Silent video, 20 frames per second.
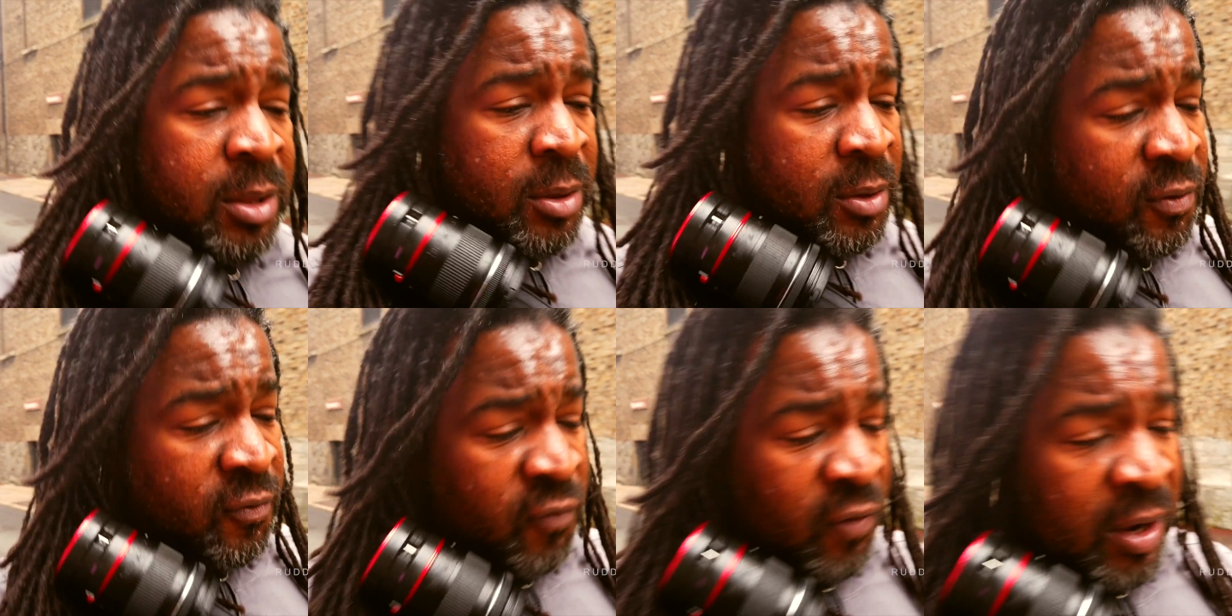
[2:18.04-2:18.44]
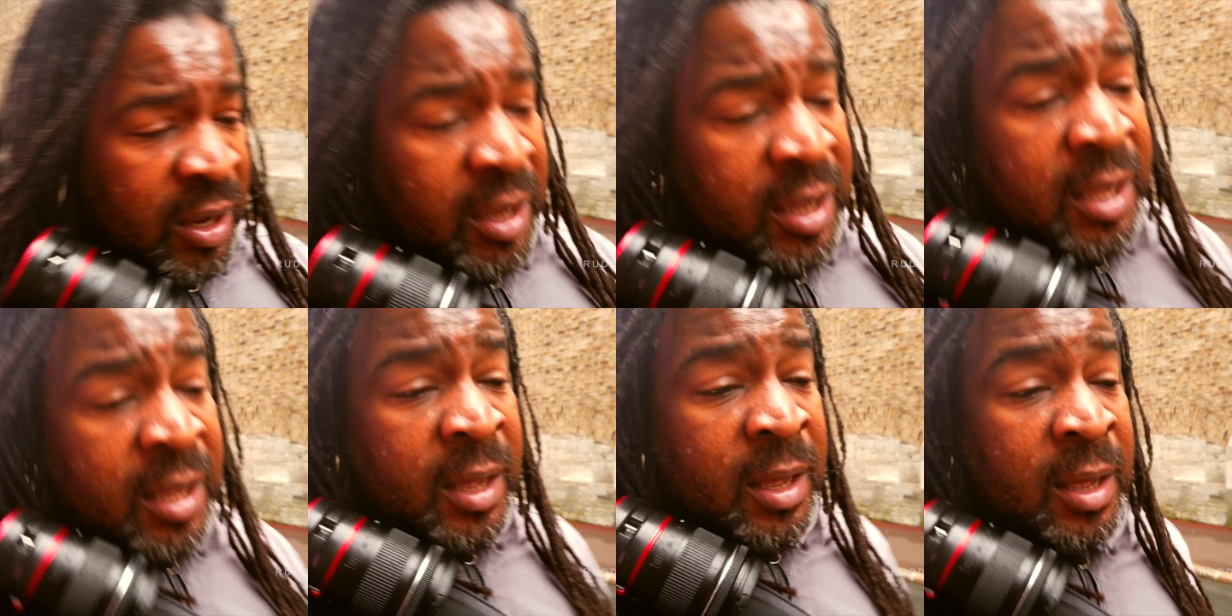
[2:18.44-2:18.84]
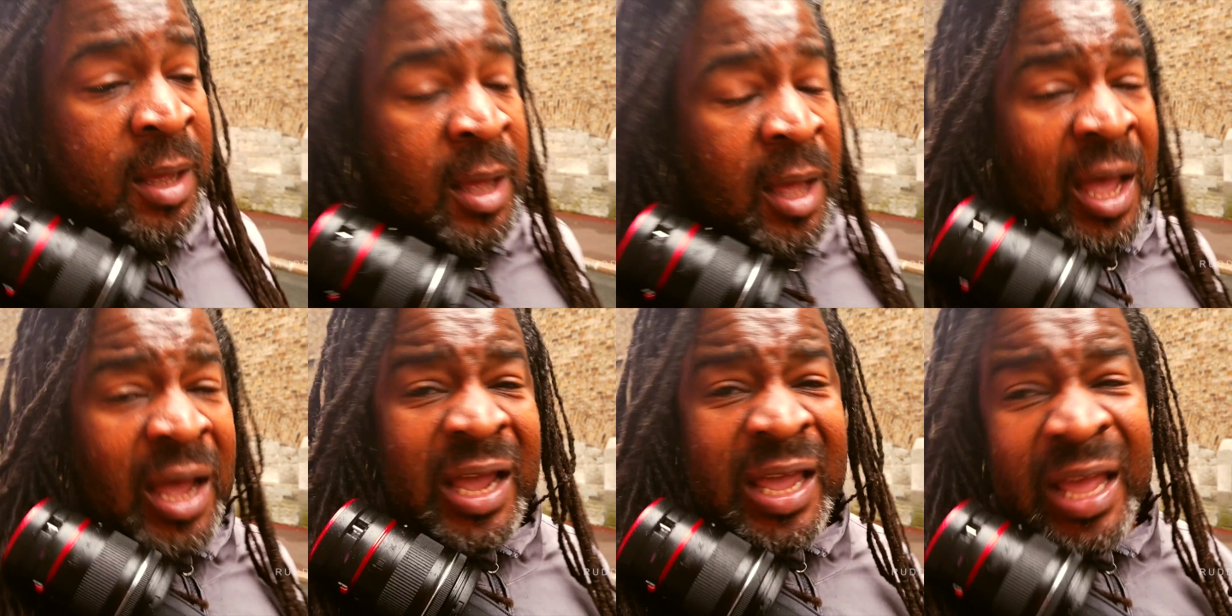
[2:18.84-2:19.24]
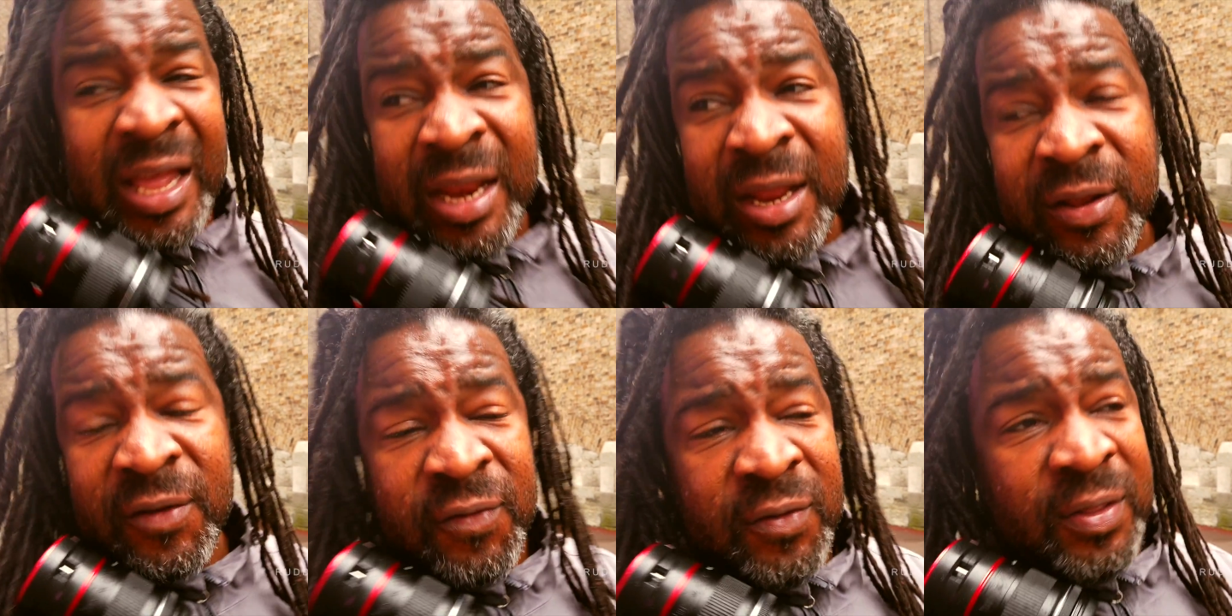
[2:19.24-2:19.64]
to drink a
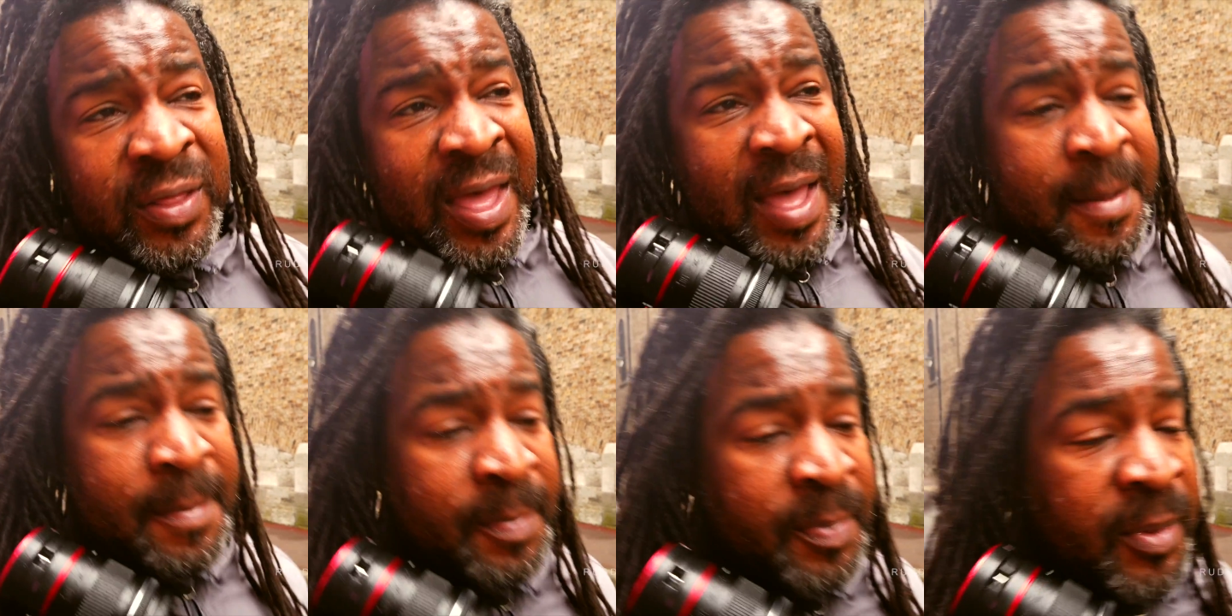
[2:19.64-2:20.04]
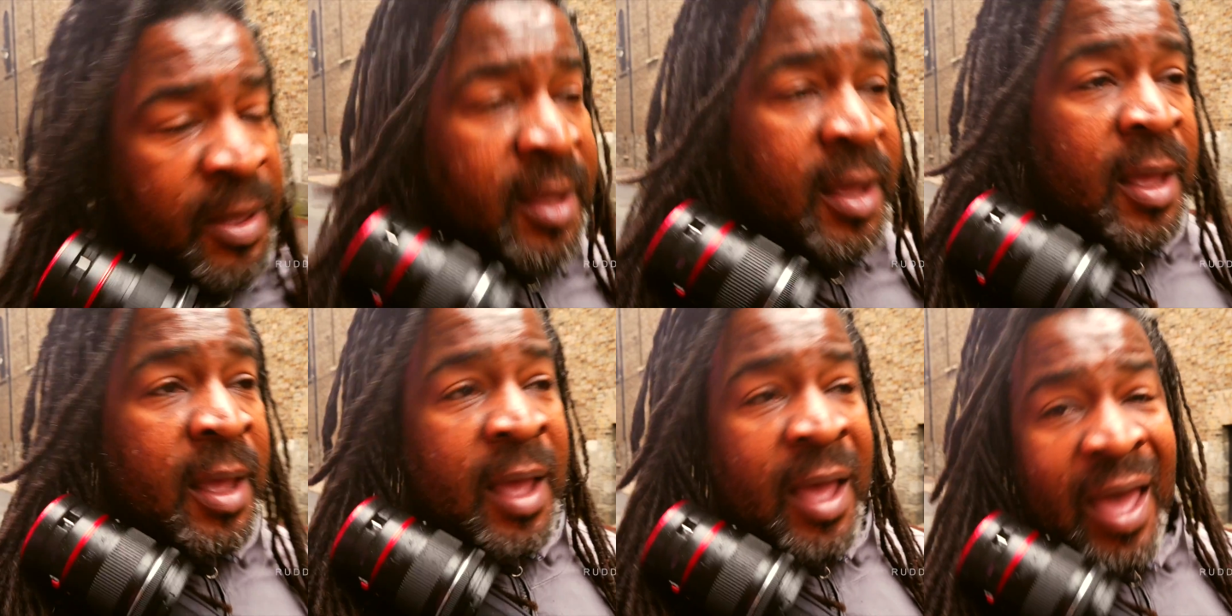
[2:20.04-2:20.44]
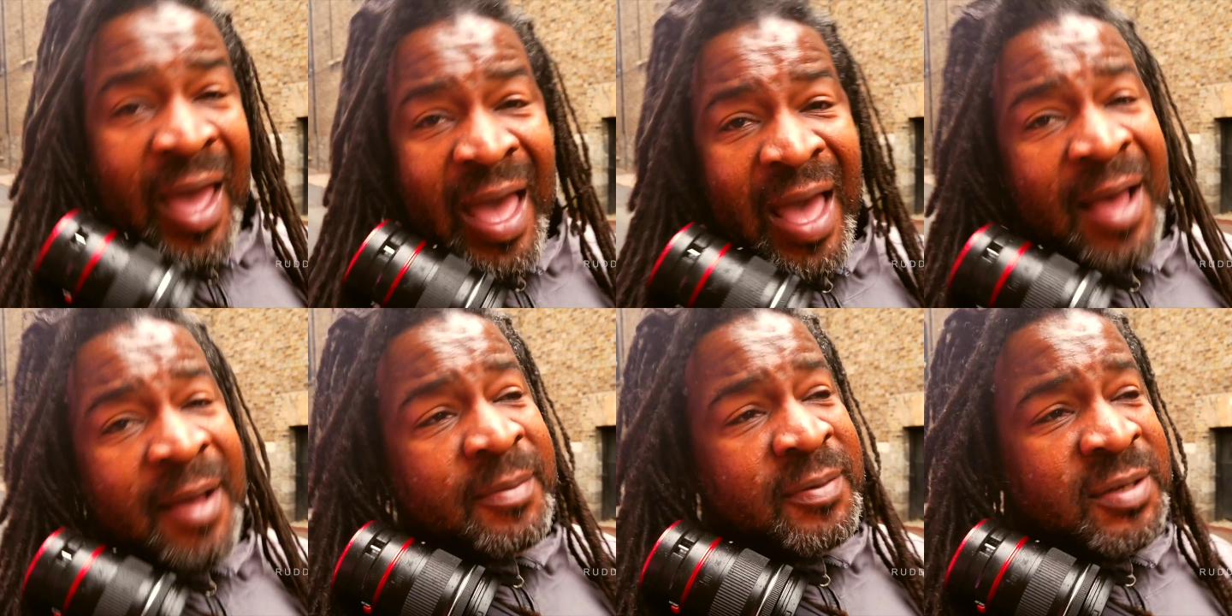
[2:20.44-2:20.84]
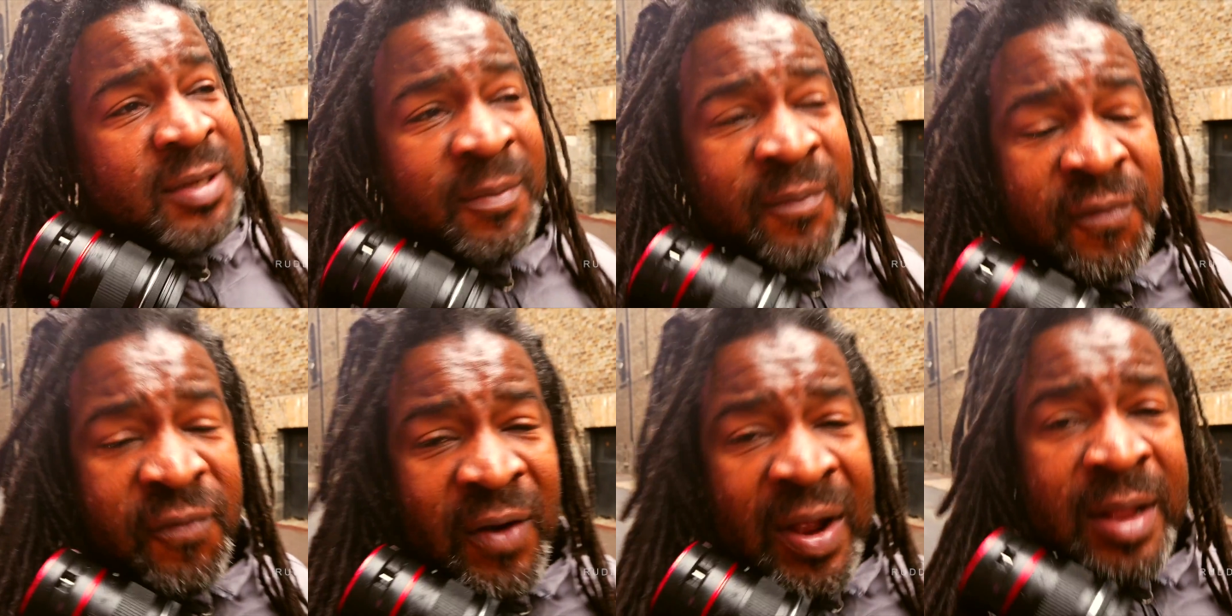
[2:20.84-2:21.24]
Guinness for them. I have
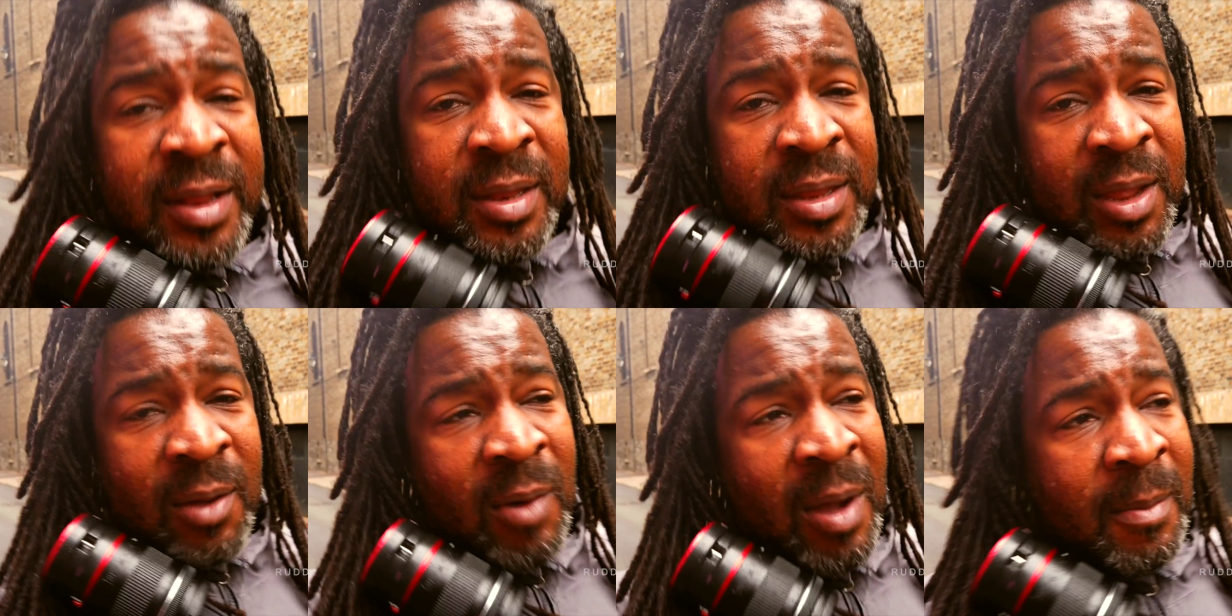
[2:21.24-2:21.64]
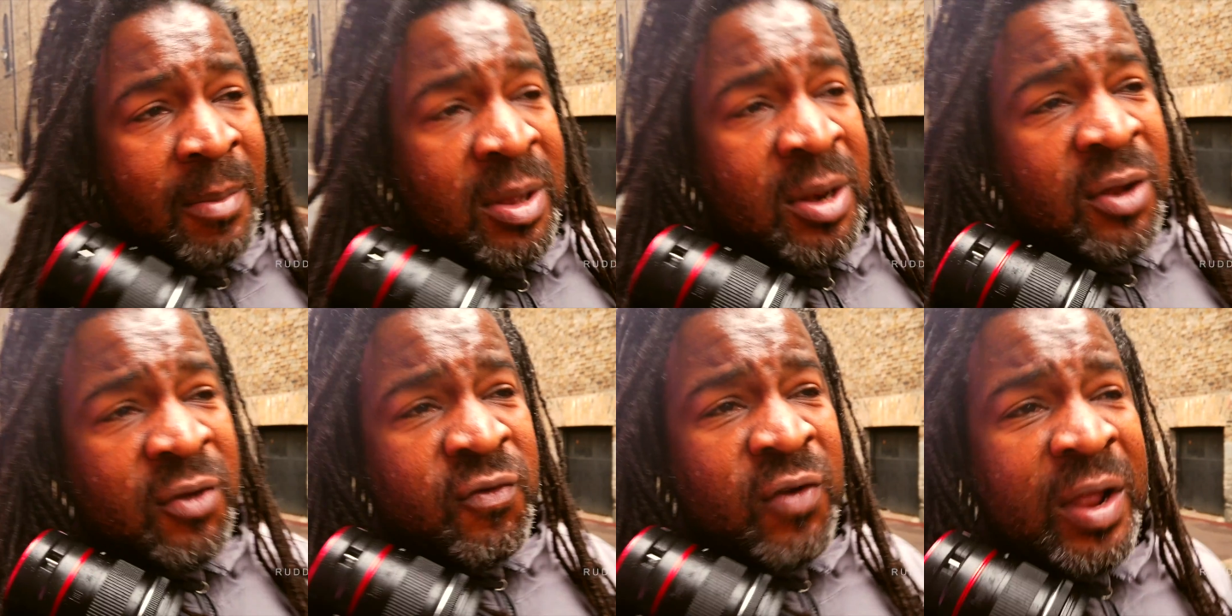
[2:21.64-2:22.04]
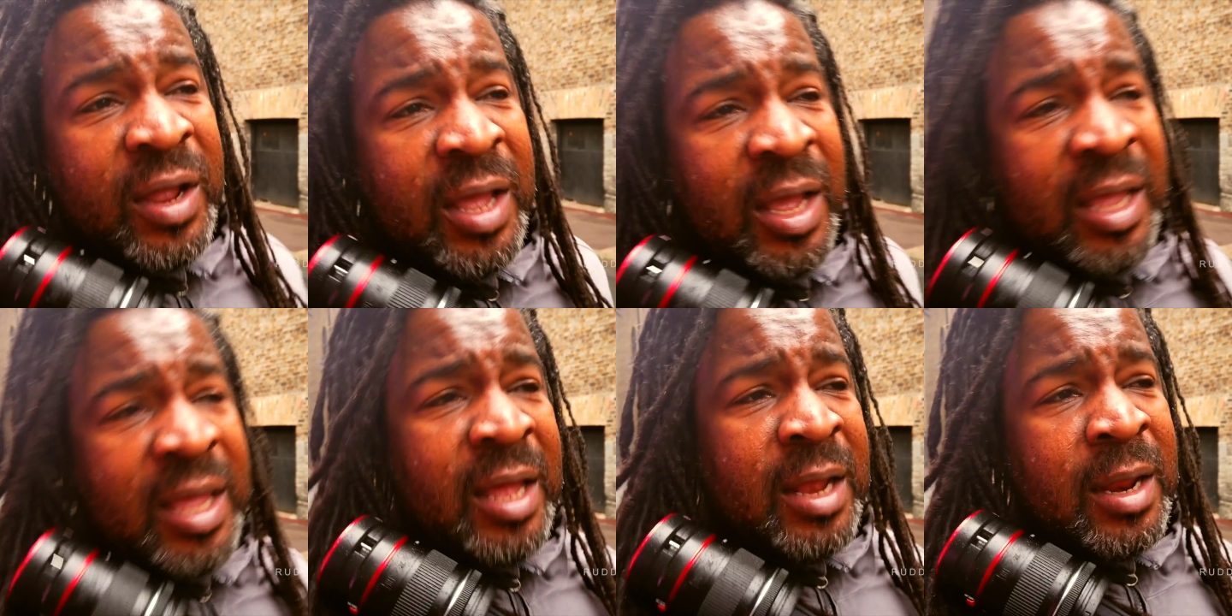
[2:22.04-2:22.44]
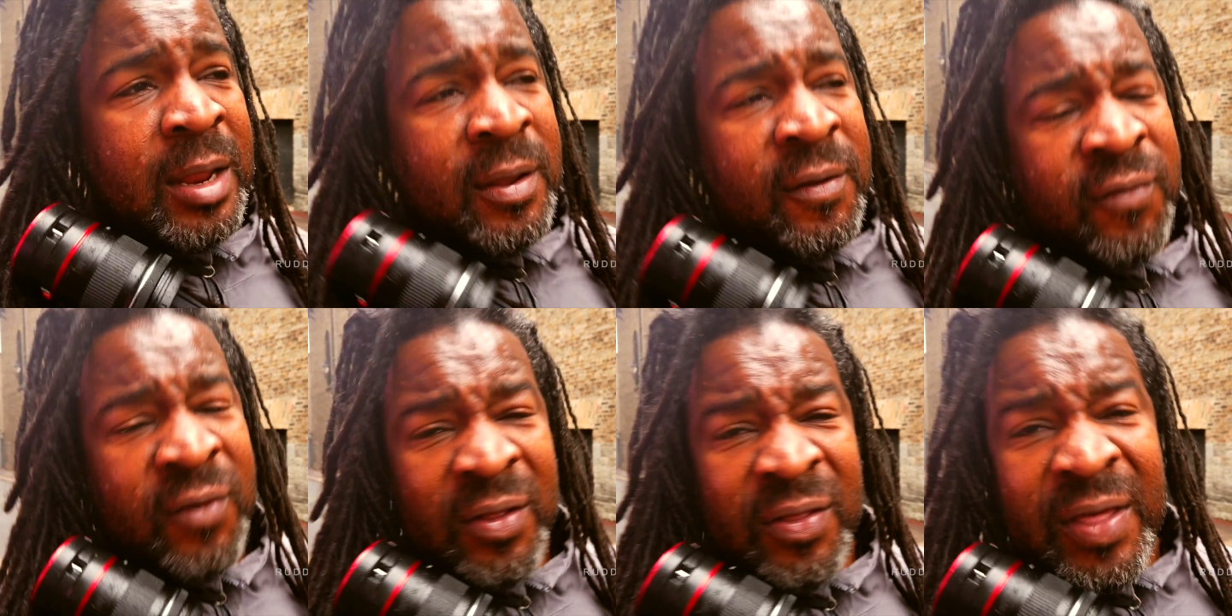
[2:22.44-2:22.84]
some friends that want me to drink a
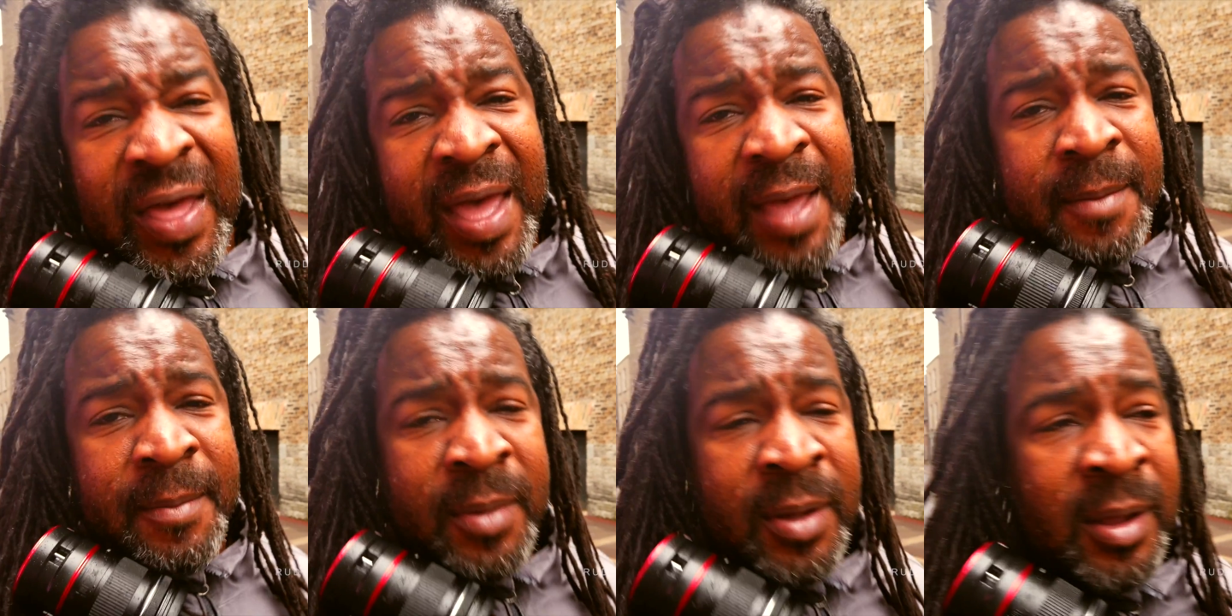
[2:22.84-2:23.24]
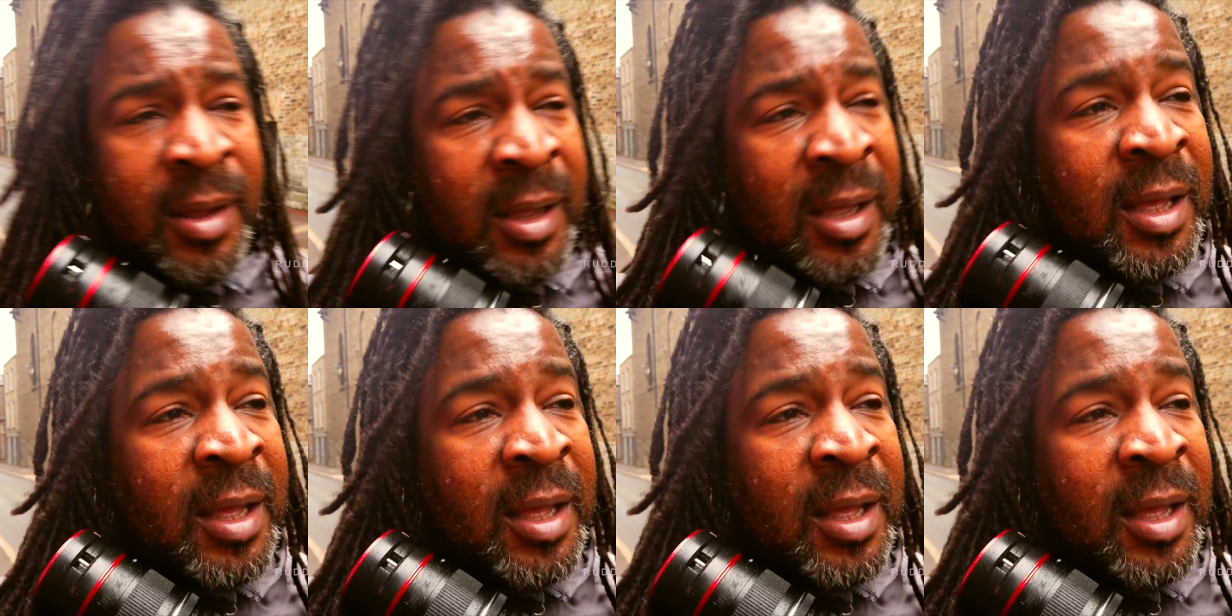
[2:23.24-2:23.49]
Guinness for them.